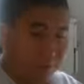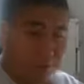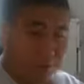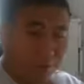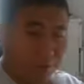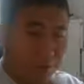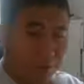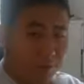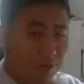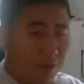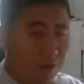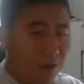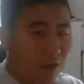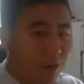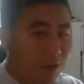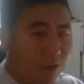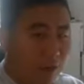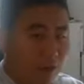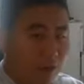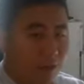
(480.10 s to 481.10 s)
not sure if you can
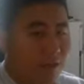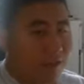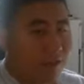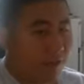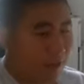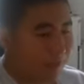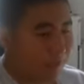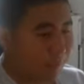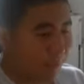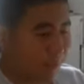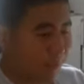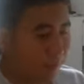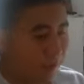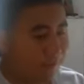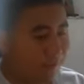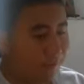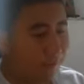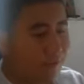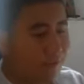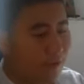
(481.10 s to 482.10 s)
need, you know,
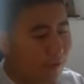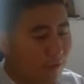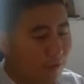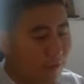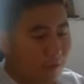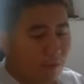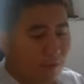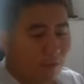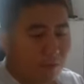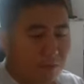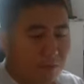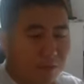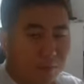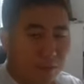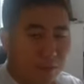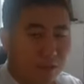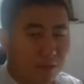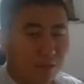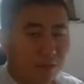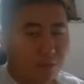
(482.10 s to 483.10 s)
just a very
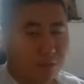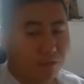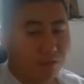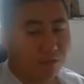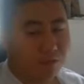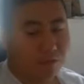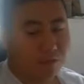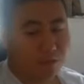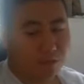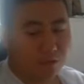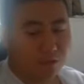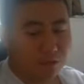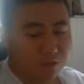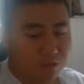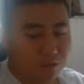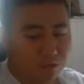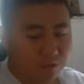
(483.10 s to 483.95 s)
high-tech pair